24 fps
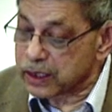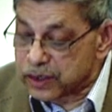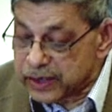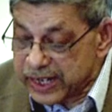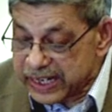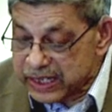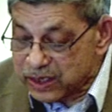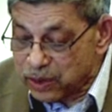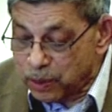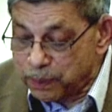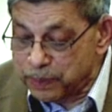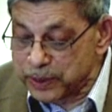
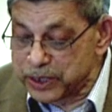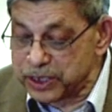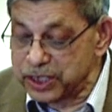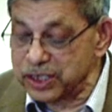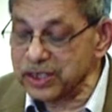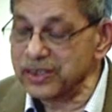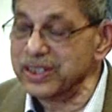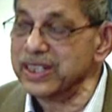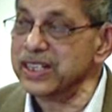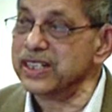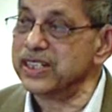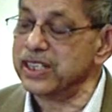great
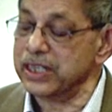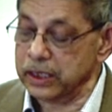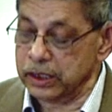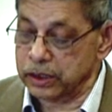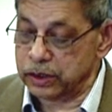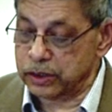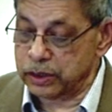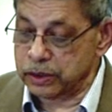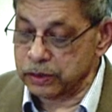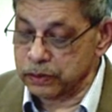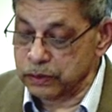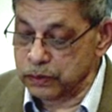opportunity
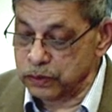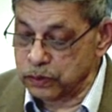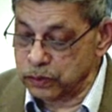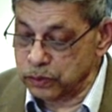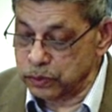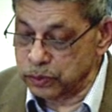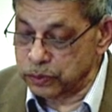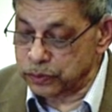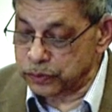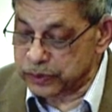to